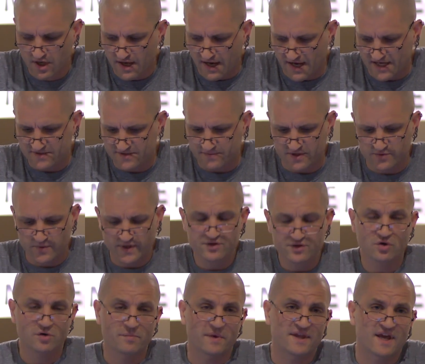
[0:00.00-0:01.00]
aspects. We can
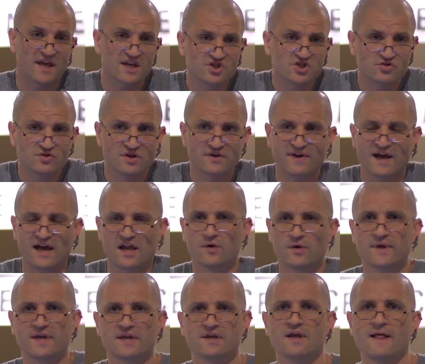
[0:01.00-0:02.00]
talk about the history of
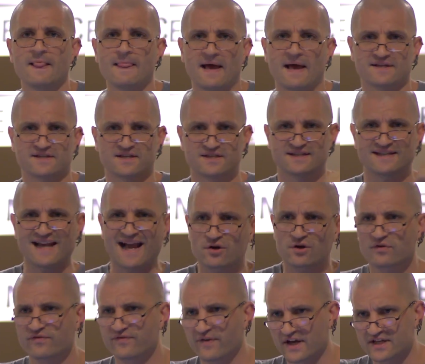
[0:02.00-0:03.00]
Halloween as a
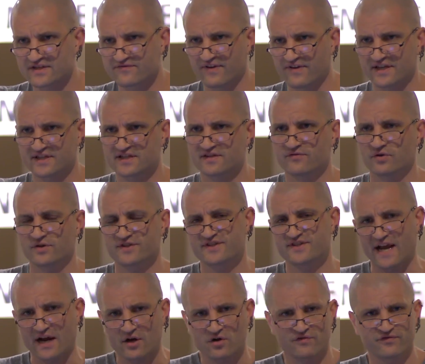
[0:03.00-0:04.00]
sacrifice festival.
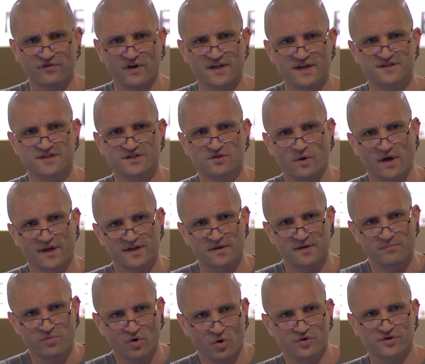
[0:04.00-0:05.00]
Sacrifice is quite an
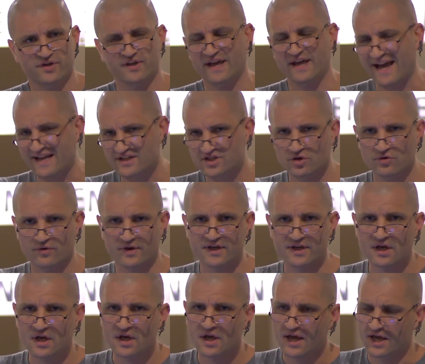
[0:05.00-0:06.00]
important category
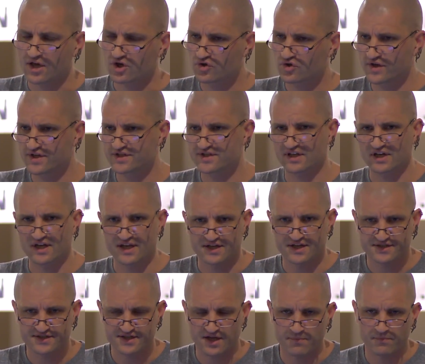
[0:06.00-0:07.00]
increasingly
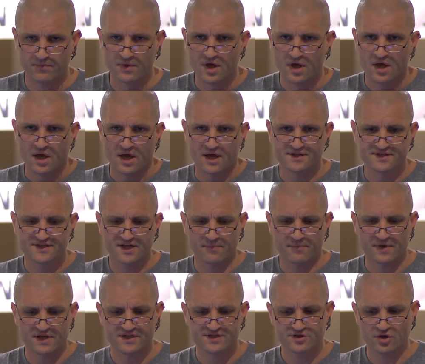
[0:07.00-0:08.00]
in some
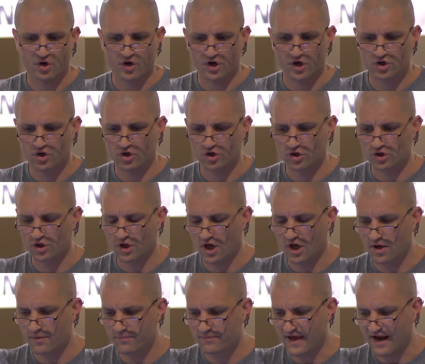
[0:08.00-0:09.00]

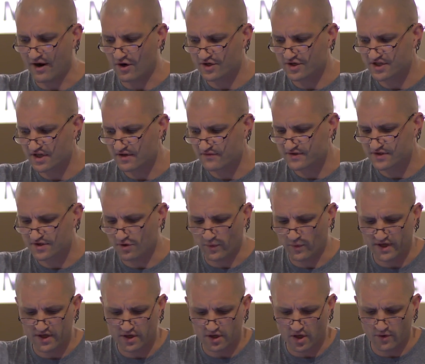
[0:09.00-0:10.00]
historical narratives that
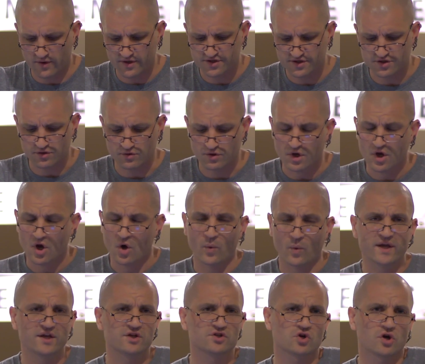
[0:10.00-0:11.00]
we can go into.
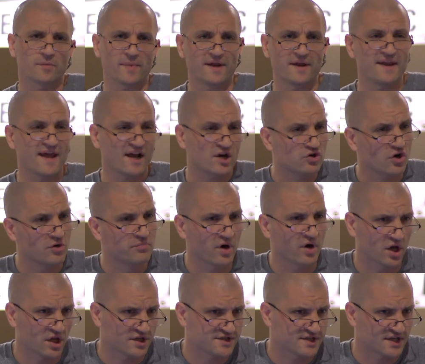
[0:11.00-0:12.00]
We can talk about
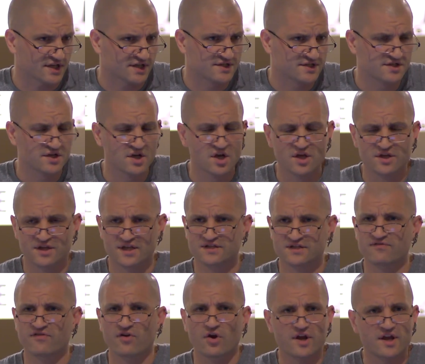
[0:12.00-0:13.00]
necropolitics. There's
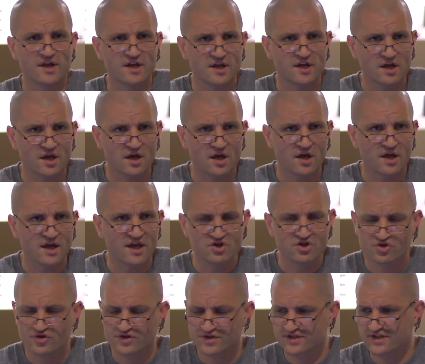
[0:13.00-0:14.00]
a very
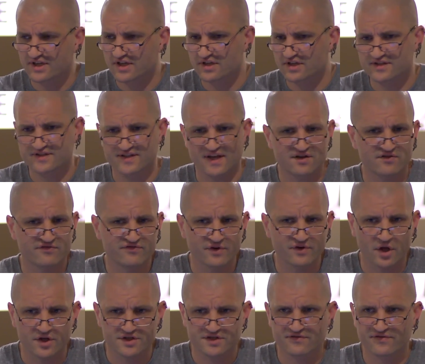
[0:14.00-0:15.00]
interesting set of
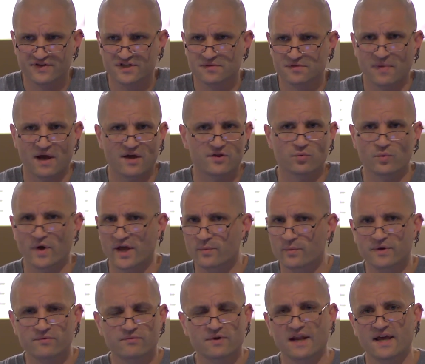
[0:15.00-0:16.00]
philosophies about the way
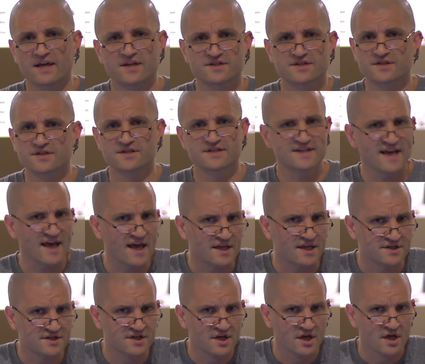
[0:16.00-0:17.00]
we relate to the
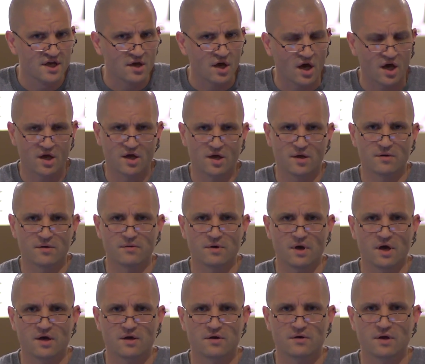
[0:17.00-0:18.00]
dead,
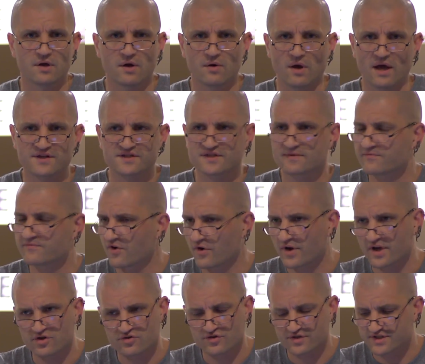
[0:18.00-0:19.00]
and some
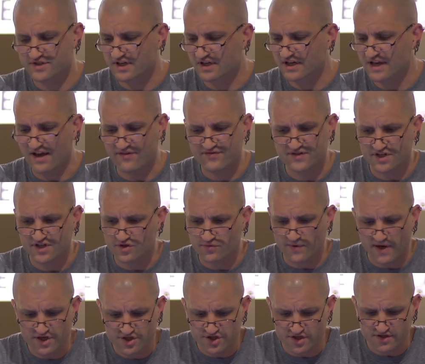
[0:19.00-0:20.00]
very interesting left
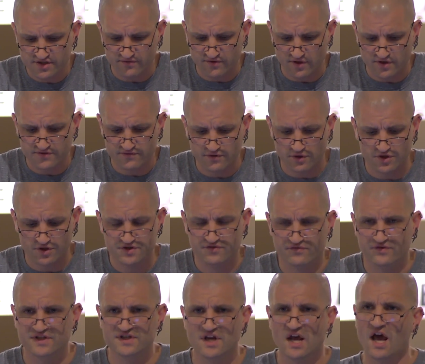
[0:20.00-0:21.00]
iterations of those
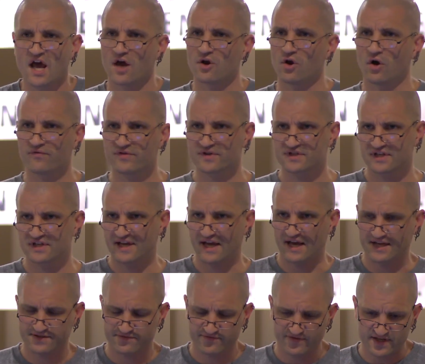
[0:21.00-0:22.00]
philosophies. And obviously,
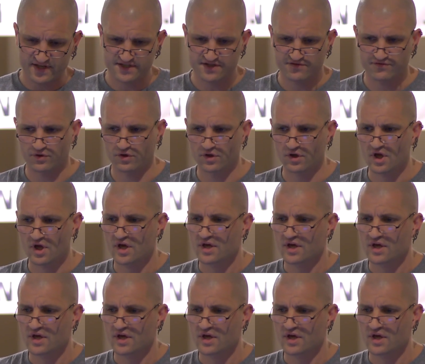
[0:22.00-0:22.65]
as a festival